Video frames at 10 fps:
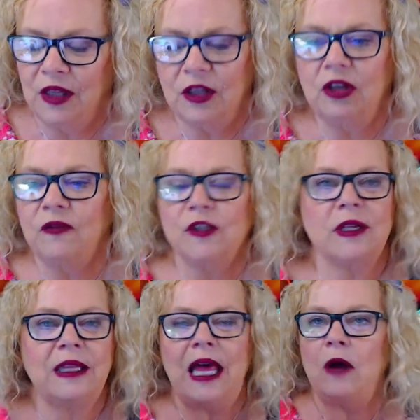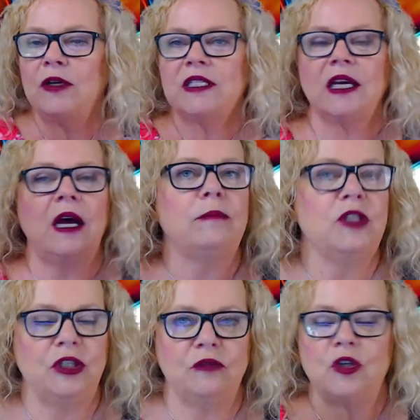The universe, allow it to come
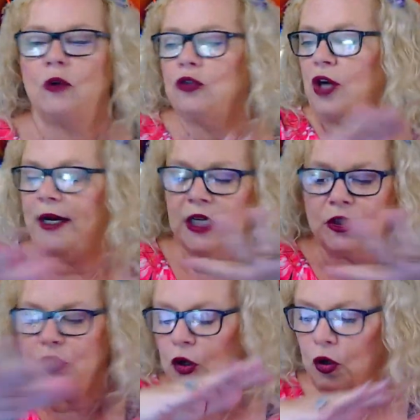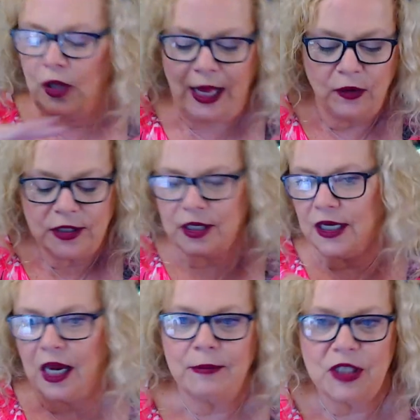to you. Don't try to control how it's going
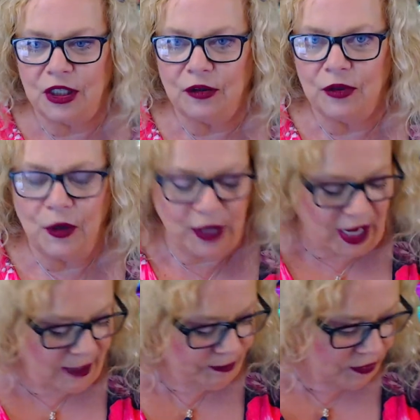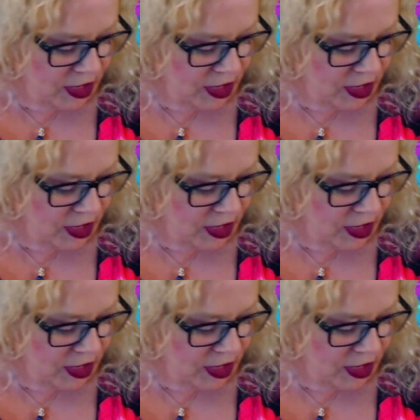to come to you. Okay.